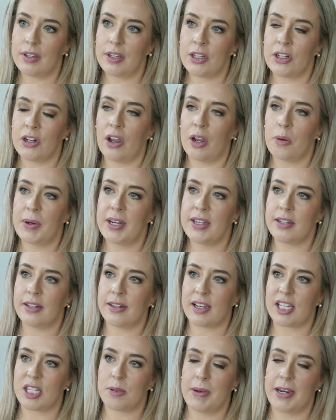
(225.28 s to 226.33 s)
I went in
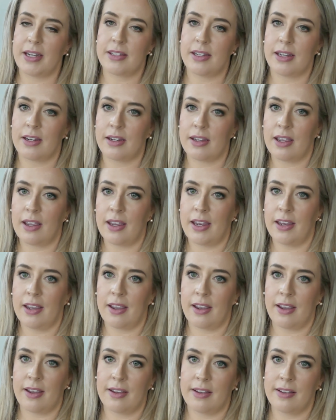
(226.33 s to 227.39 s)
expecting
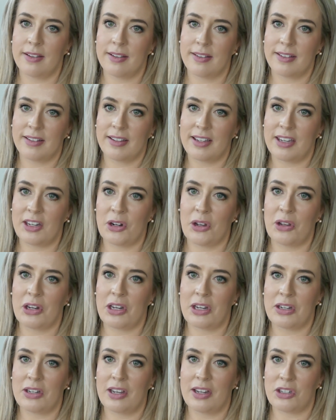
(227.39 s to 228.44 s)

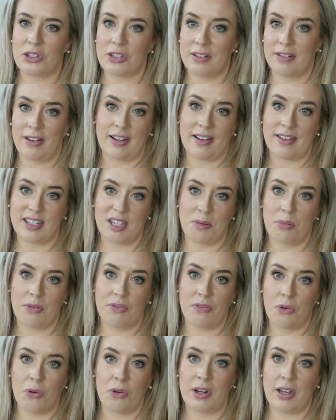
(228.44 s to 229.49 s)
like I said
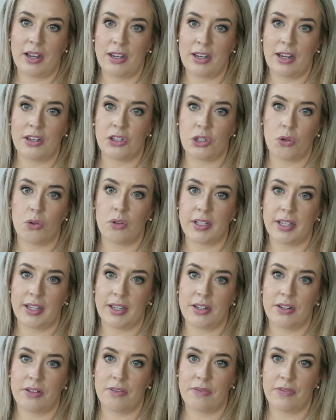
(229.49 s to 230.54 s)
before, a
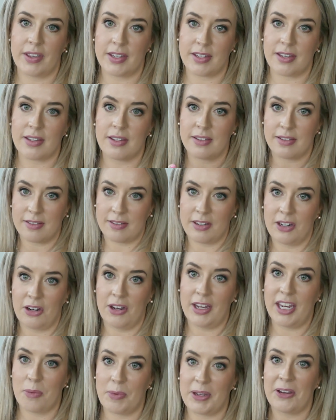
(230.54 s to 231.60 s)
toolkit of this is,
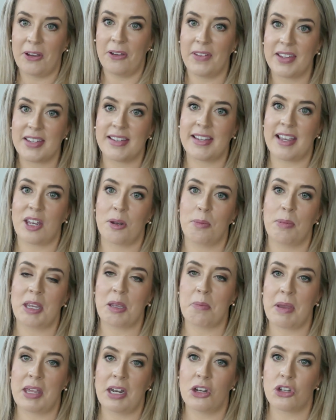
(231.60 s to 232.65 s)
here we go, this is how to be
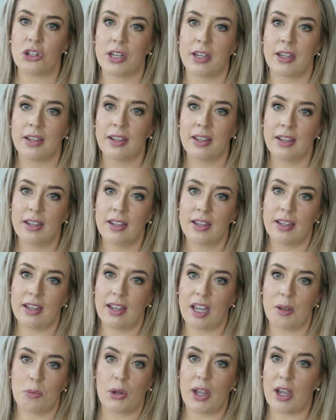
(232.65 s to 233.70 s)
a manager,
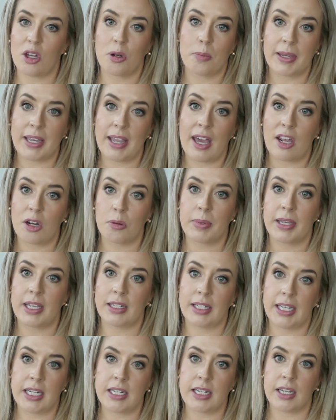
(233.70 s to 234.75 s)
or how to be a
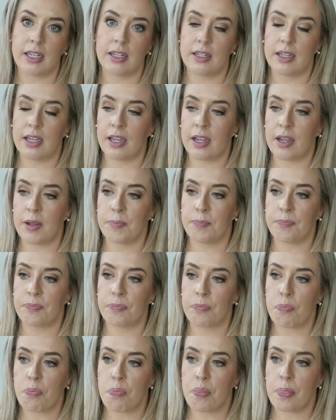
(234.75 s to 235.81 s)
leader,
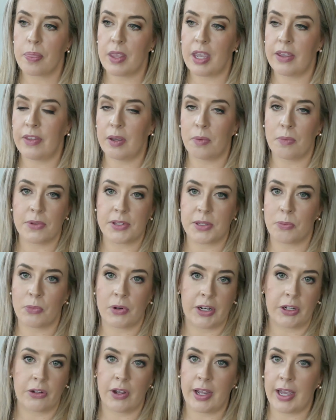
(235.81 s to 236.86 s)
and that wasn't what
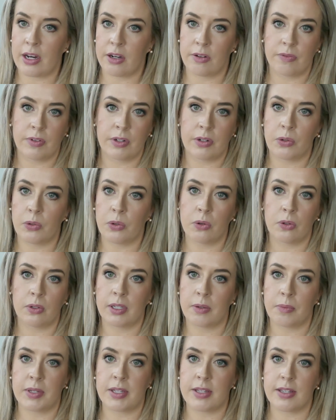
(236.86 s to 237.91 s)
I got out of it at all.
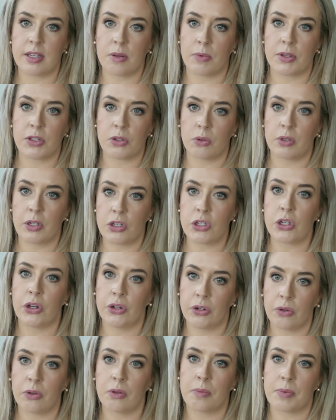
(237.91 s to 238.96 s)
It was all internal.